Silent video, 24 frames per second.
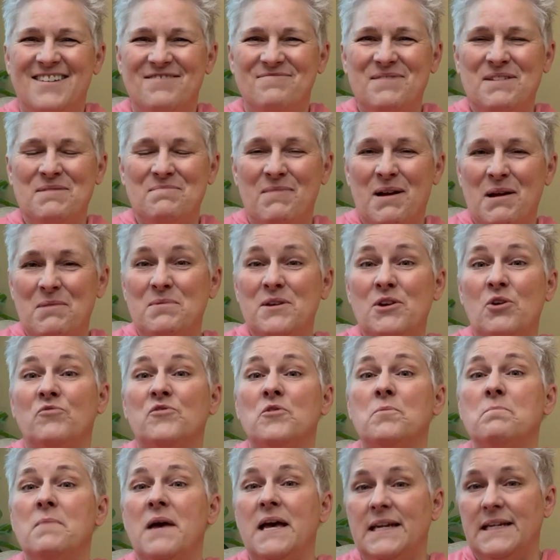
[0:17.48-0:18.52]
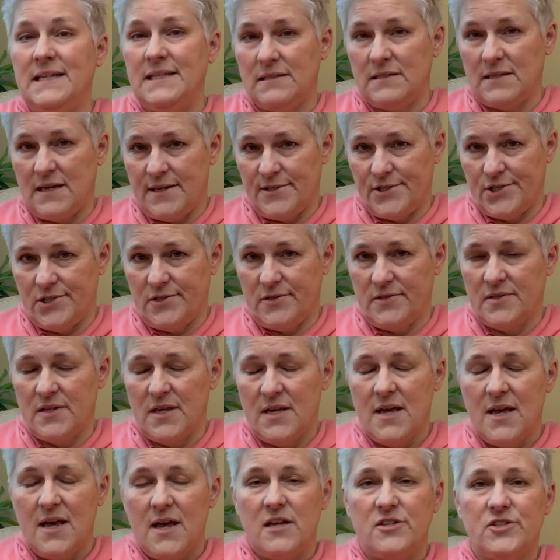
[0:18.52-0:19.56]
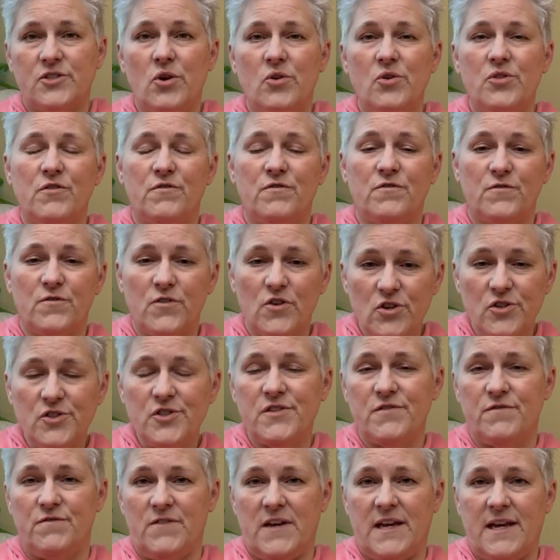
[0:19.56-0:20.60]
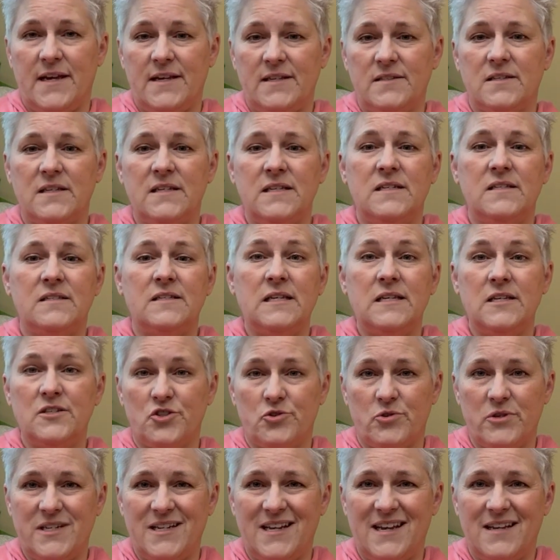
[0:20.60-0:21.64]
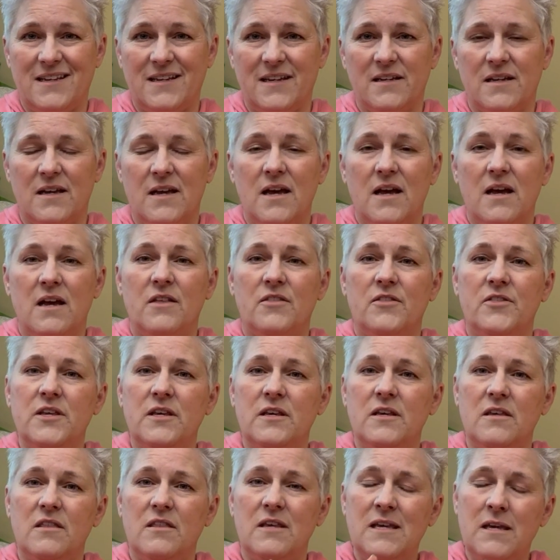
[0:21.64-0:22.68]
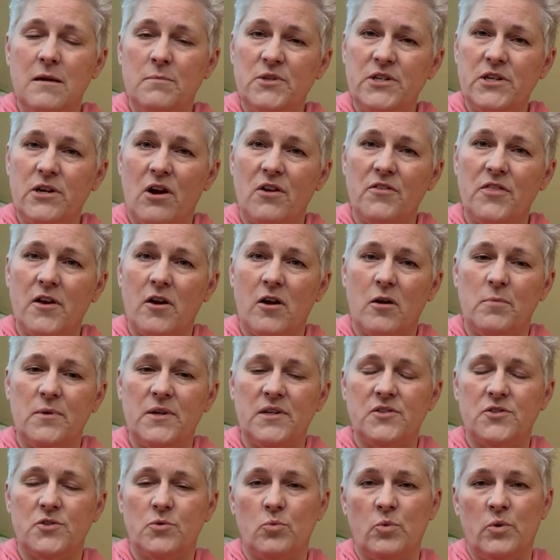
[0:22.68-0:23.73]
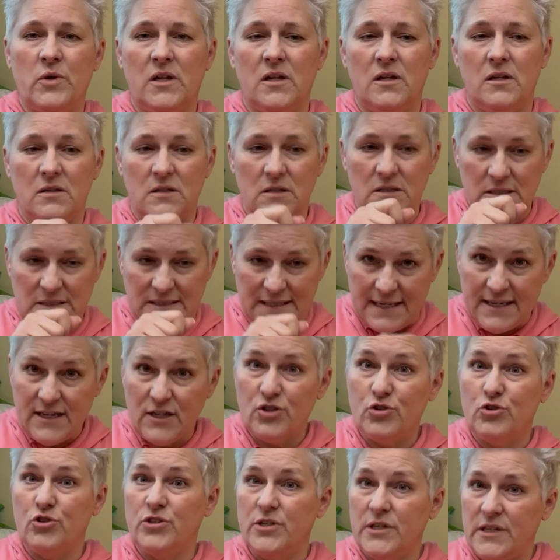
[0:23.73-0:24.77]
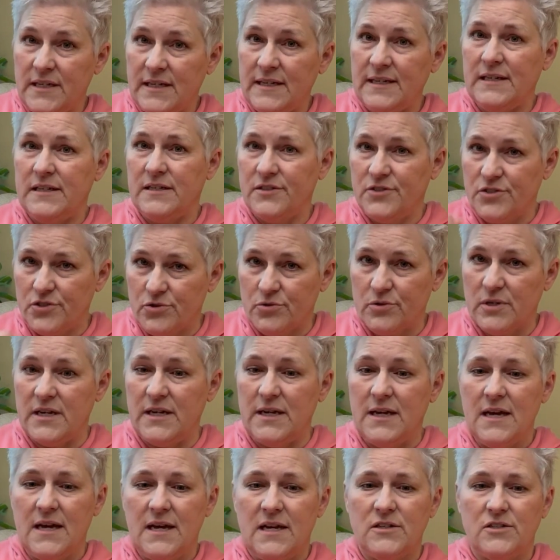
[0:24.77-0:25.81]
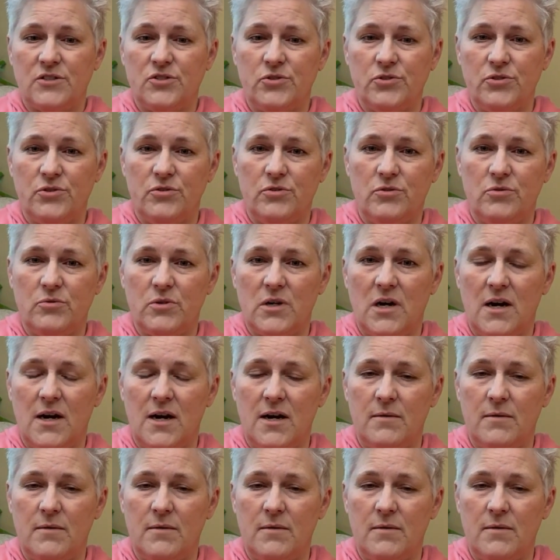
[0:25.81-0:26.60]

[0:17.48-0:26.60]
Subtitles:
It might be over many sessions. So the first phase is history taking. The EMDR therapist will take a good history to